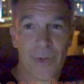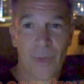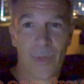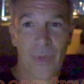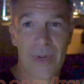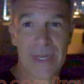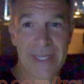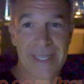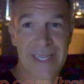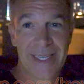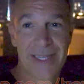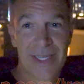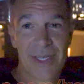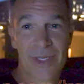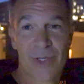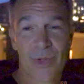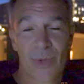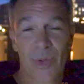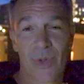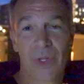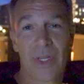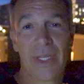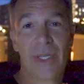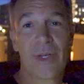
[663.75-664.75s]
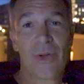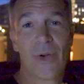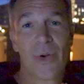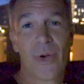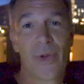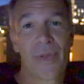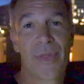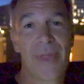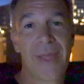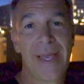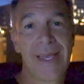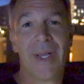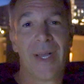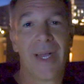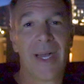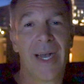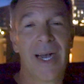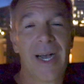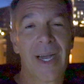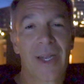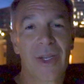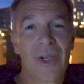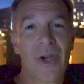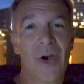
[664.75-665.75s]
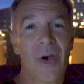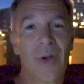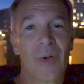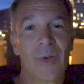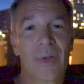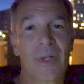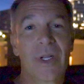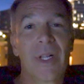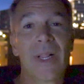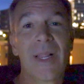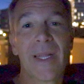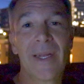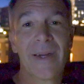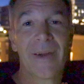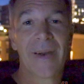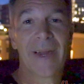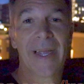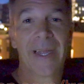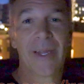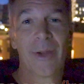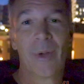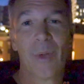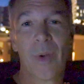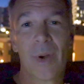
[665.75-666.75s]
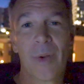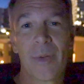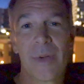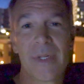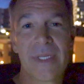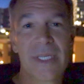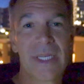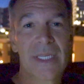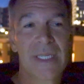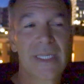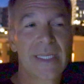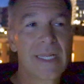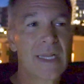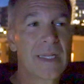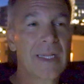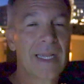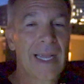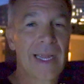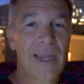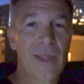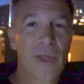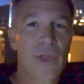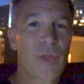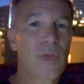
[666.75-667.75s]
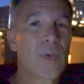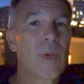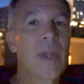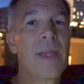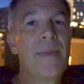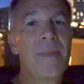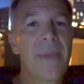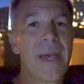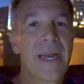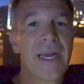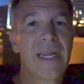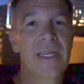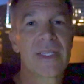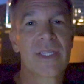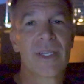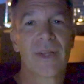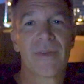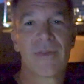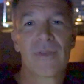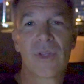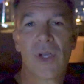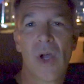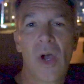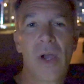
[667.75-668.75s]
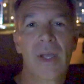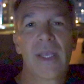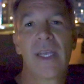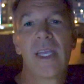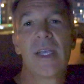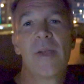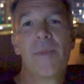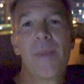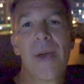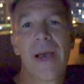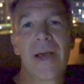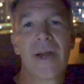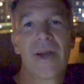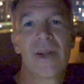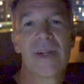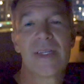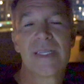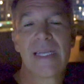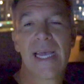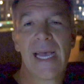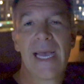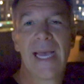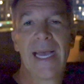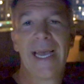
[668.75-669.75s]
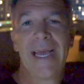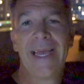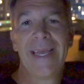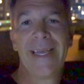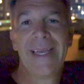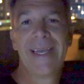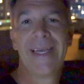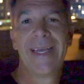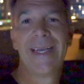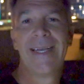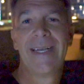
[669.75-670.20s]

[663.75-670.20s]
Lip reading: We did this really cool thing called clearing, where we just did like 3 minutes of talking about our day,